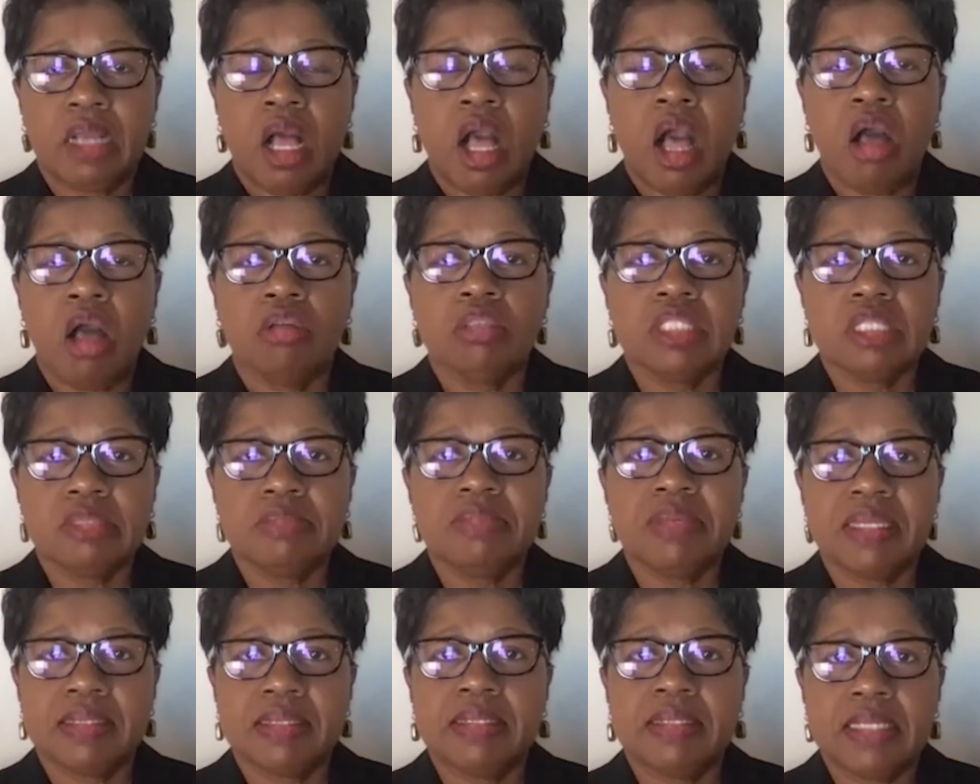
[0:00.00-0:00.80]

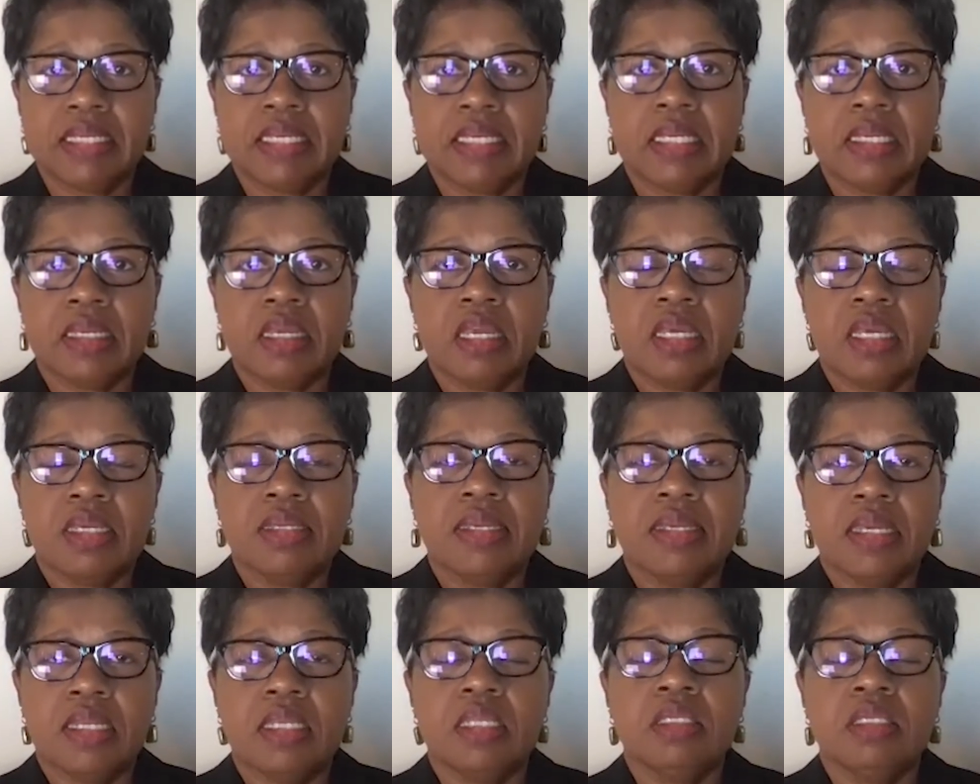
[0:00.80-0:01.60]
Ultimately,
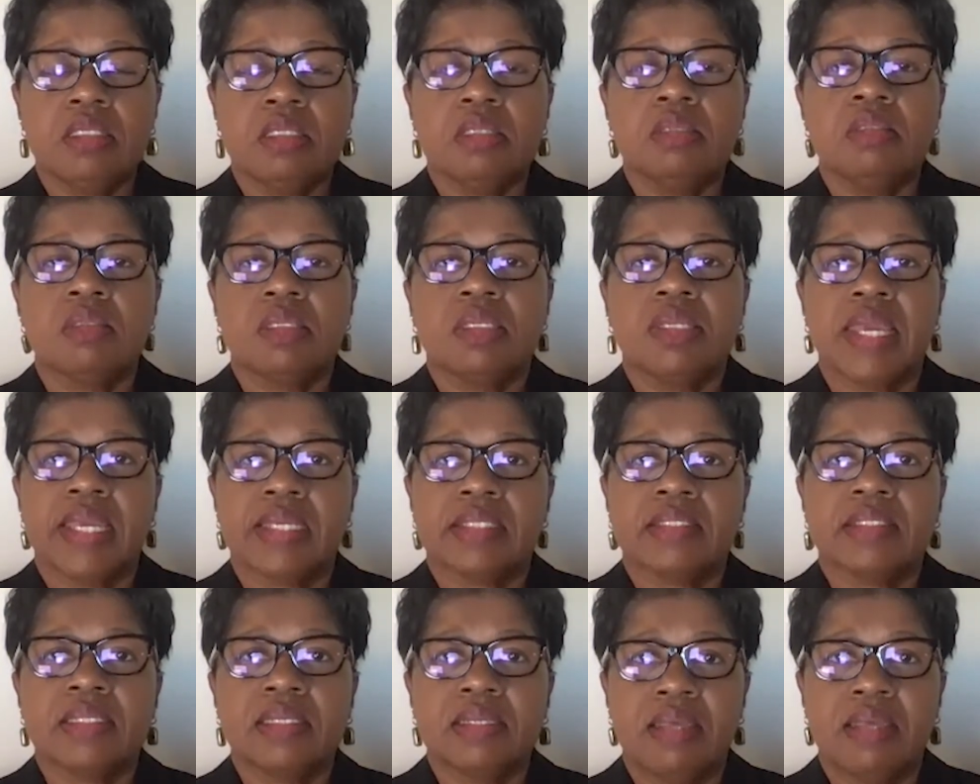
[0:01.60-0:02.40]
getting to the
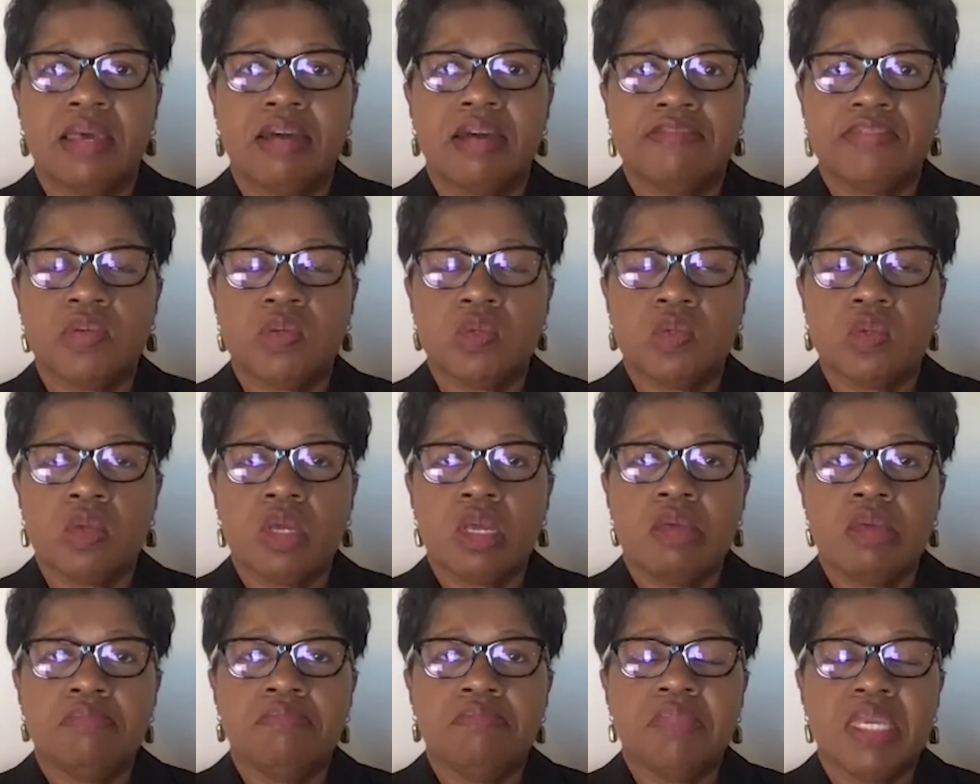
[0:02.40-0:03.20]
next level
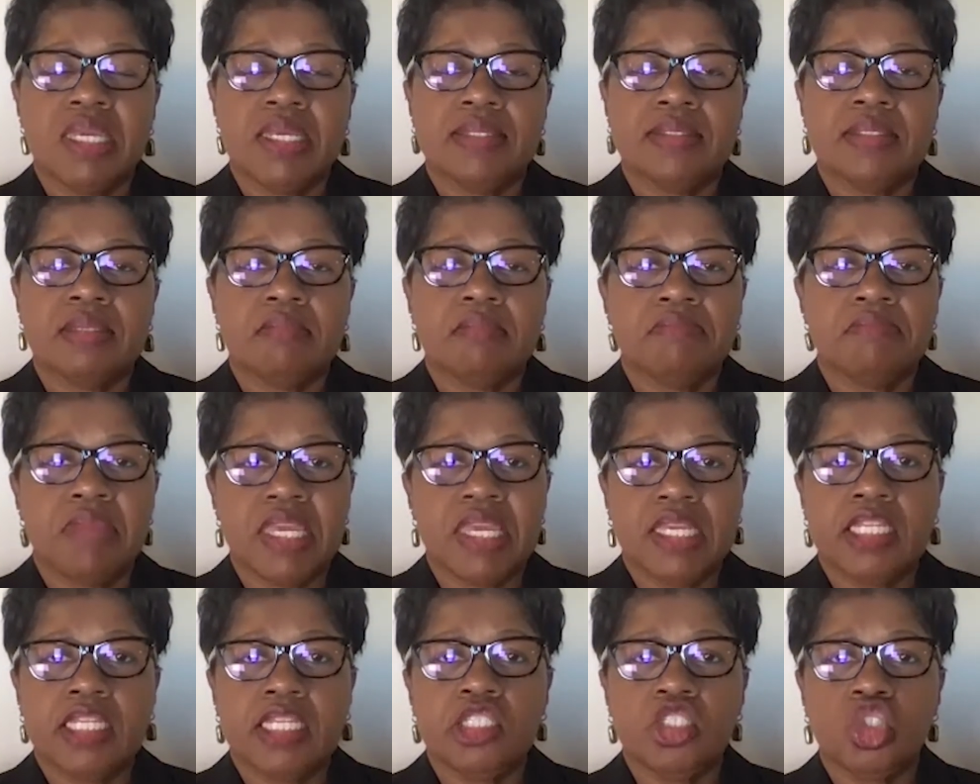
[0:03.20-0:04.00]
means
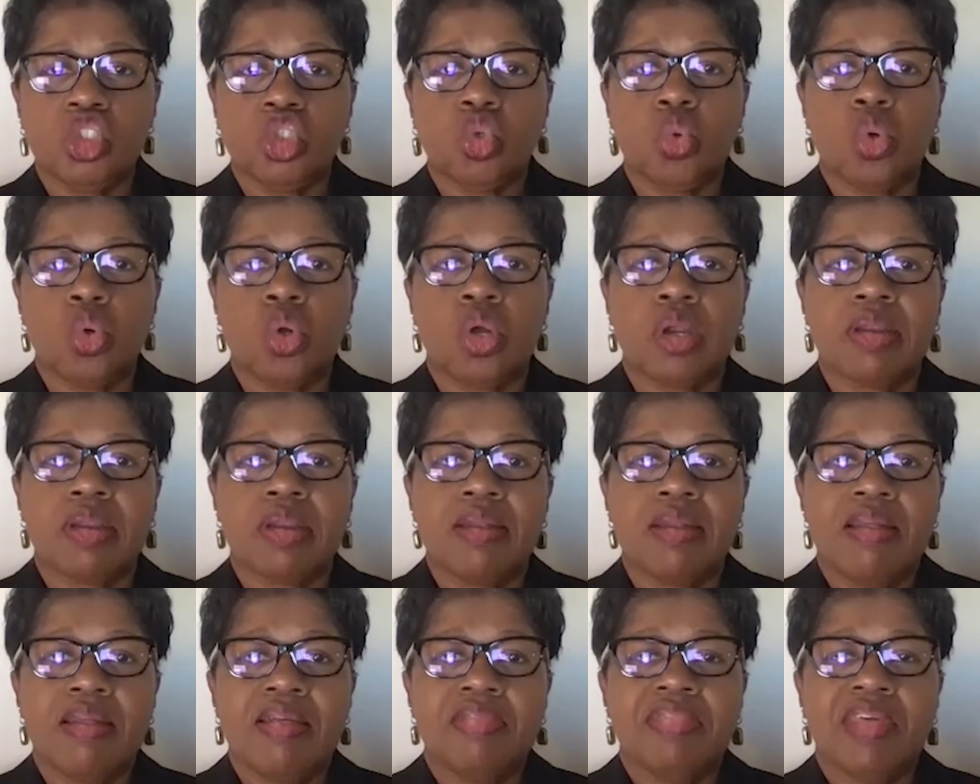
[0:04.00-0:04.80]
making sure